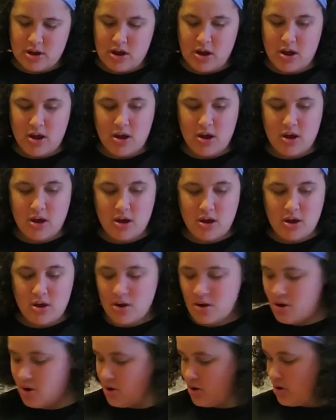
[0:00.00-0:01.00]

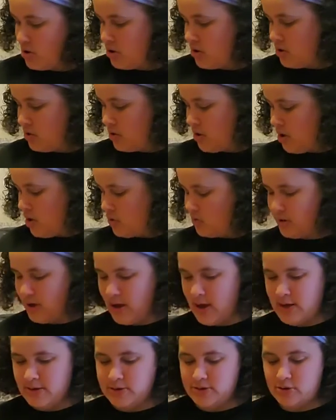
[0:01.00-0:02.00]
Oh,
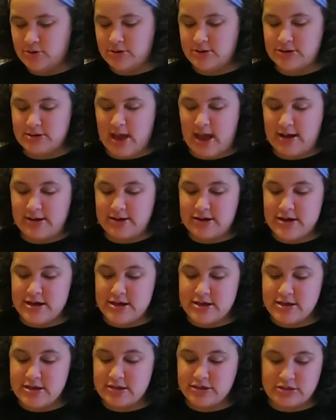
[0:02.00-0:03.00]
okay. So I
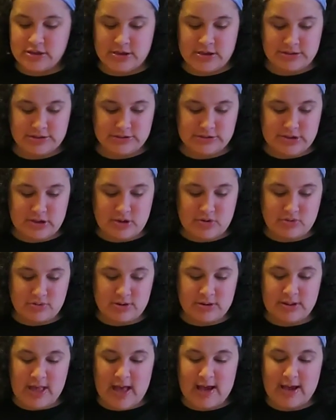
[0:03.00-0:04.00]
did get this. So
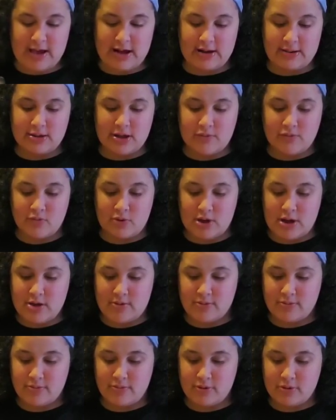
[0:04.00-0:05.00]
the, I got to level
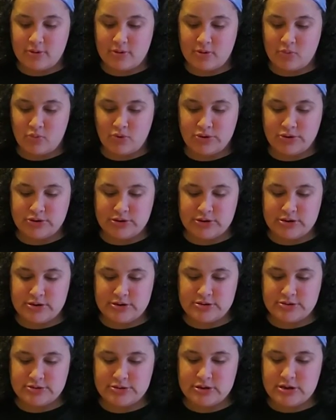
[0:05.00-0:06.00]
up which
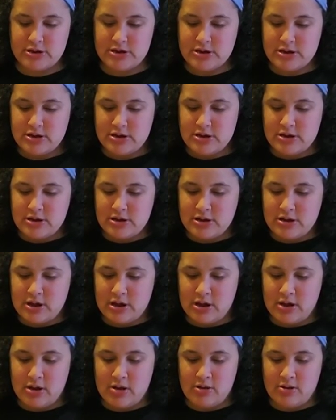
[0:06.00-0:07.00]
is
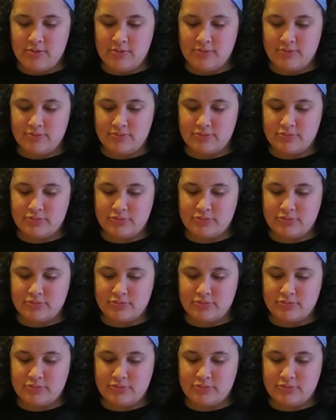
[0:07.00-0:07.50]
um